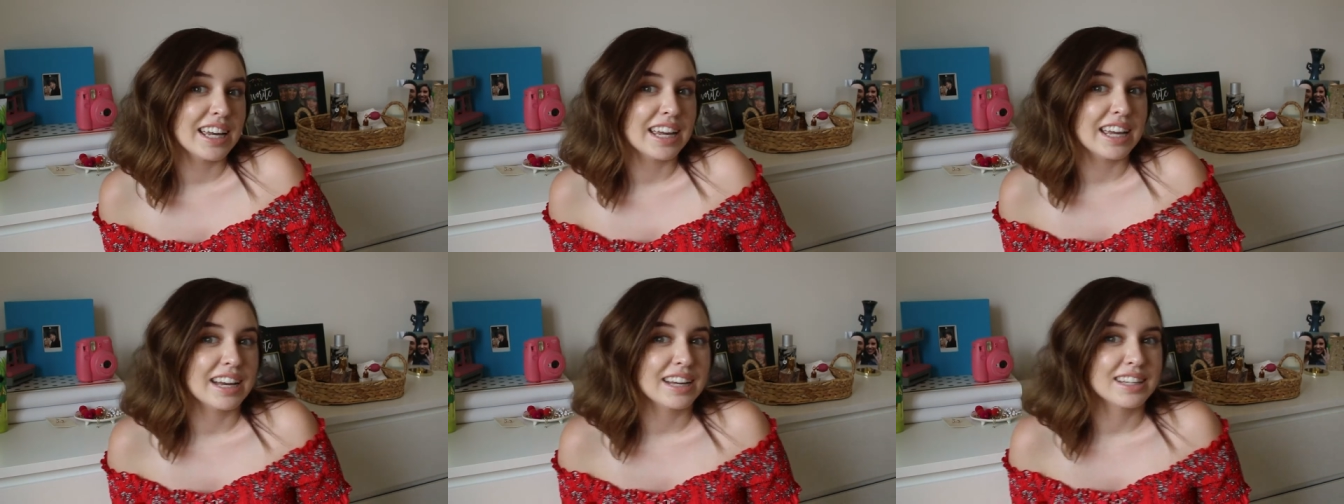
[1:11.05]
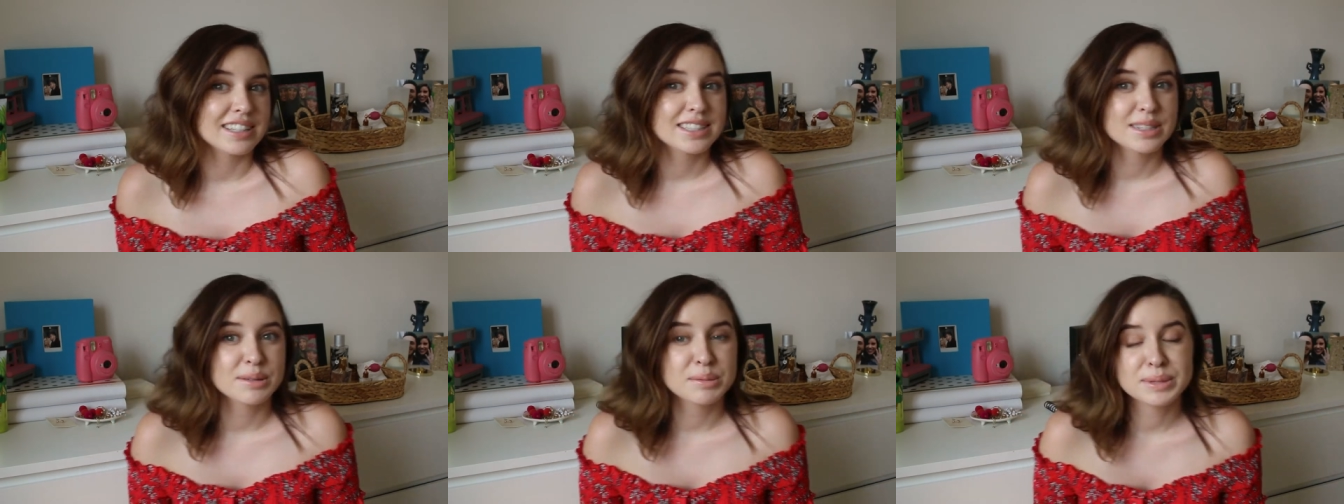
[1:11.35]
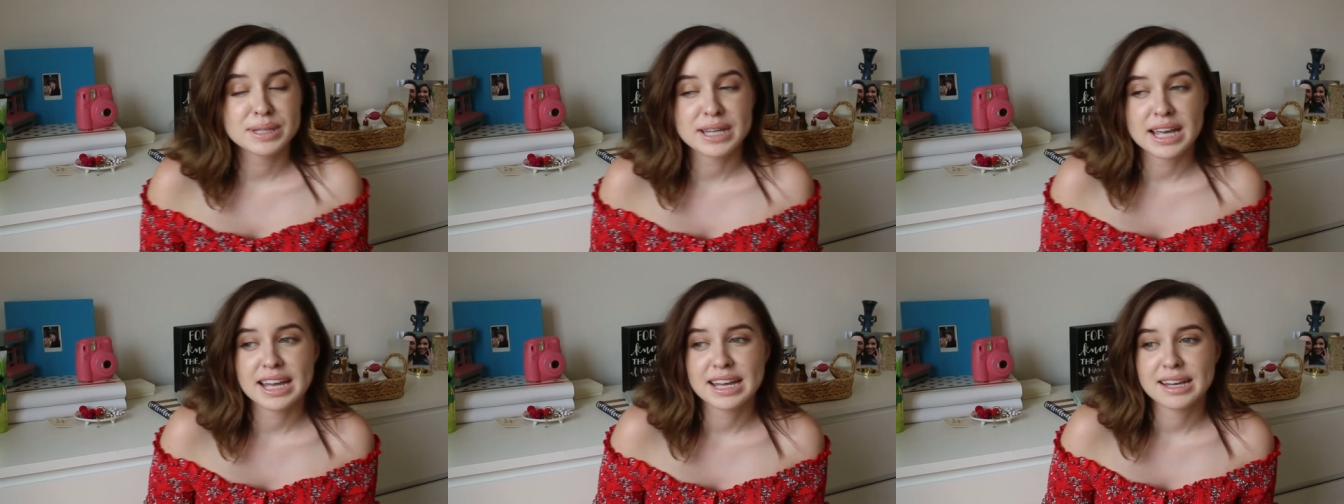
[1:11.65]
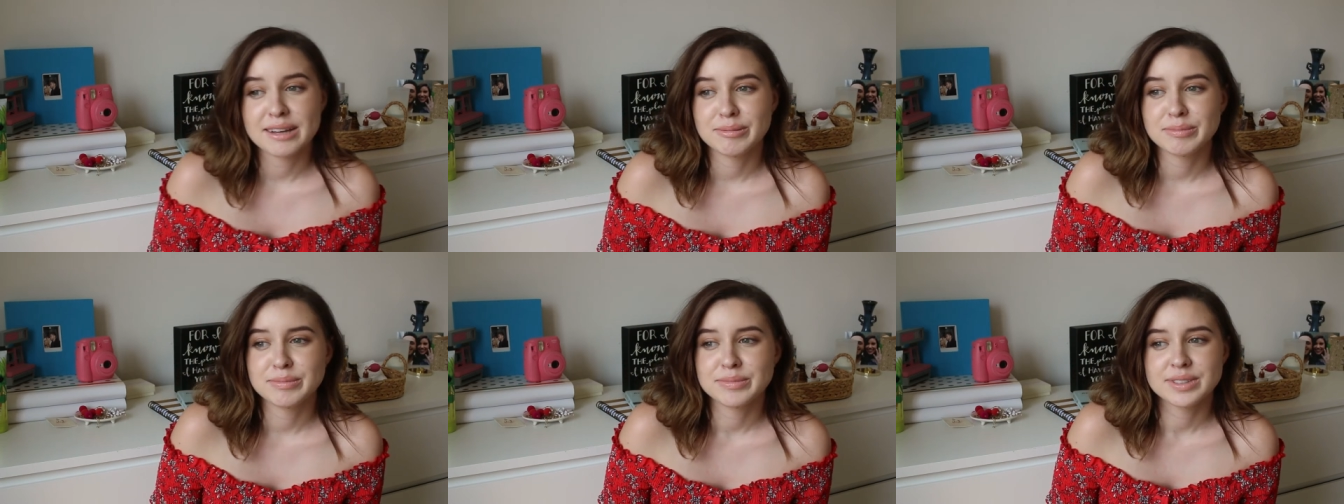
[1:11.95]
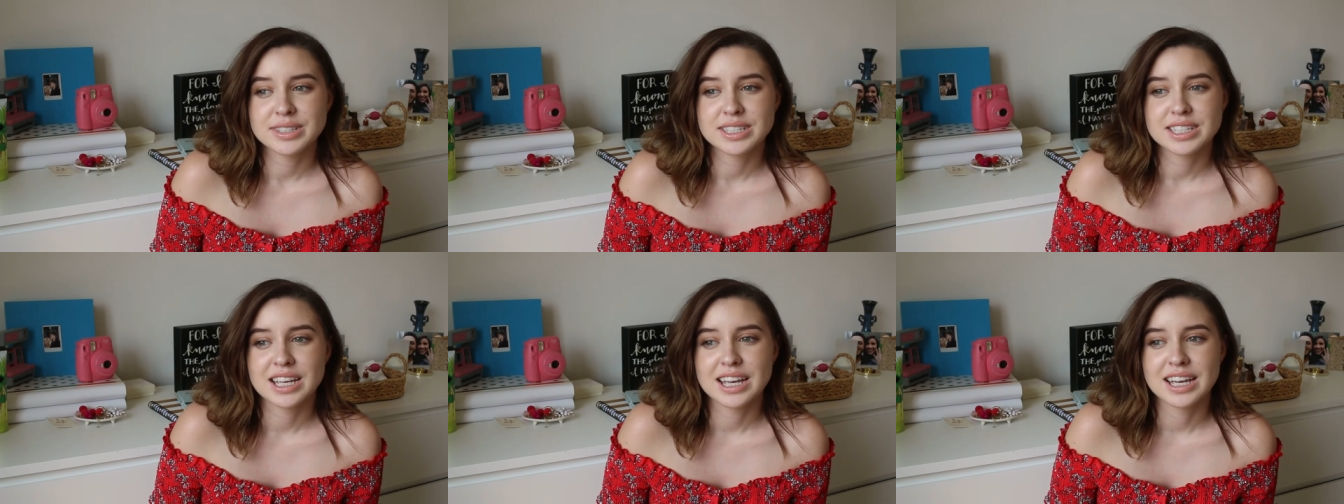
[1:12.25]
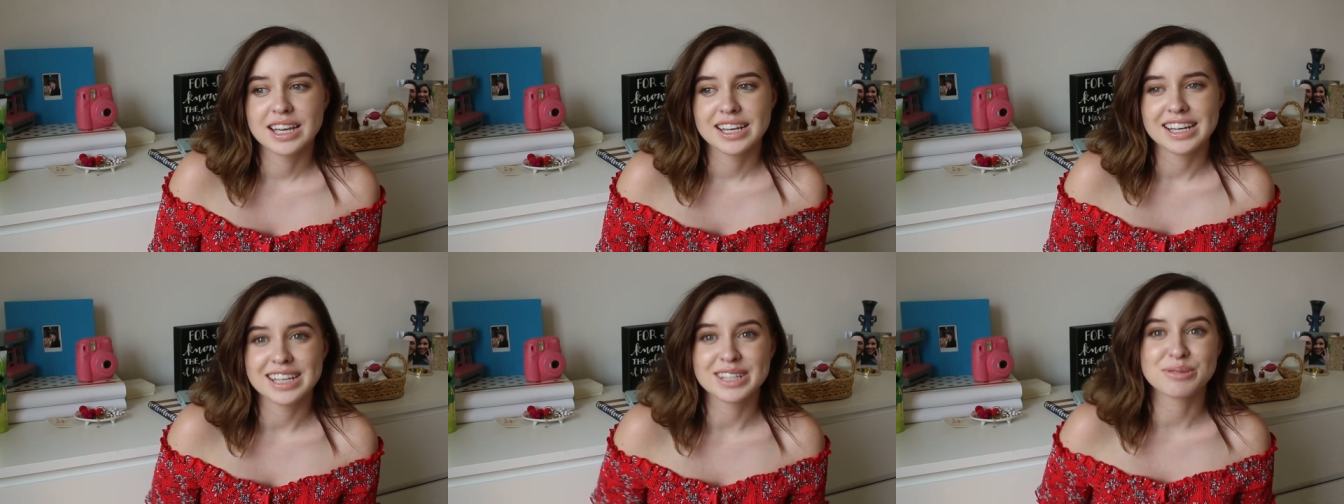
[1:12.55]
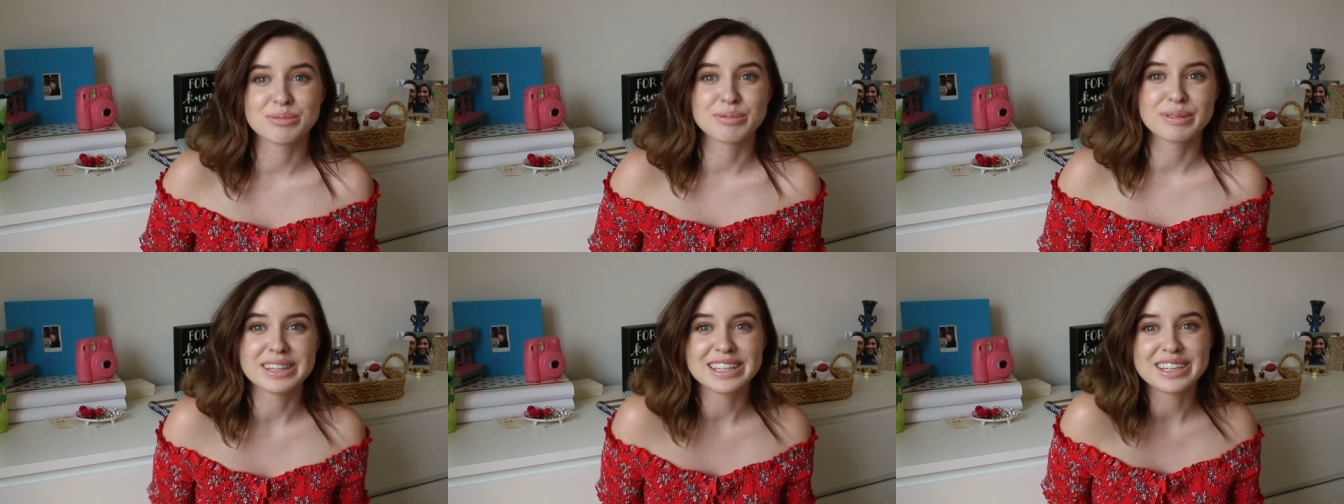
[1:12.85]
And sometimes
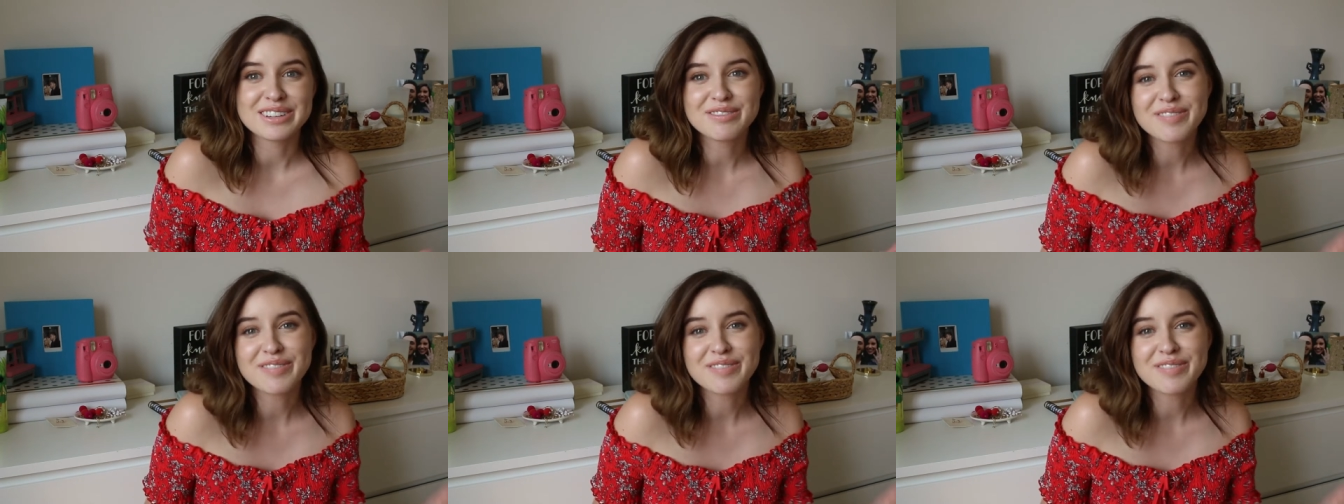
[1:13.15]
it's really